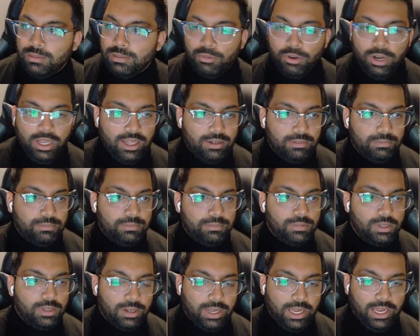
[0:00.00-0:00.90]
Brilliant.
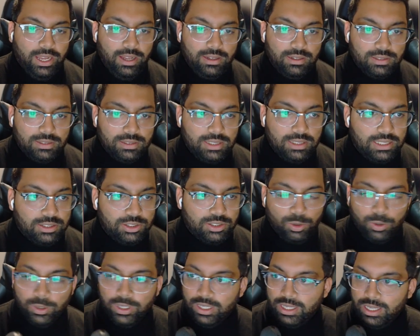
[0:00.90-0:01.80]
Okay, that's
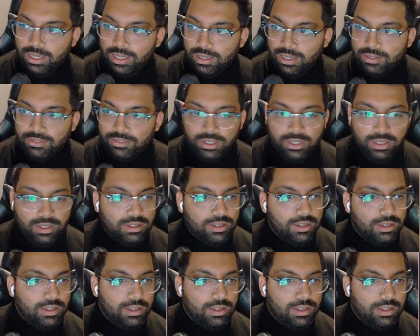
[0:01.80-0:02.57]
sorted then, that's good.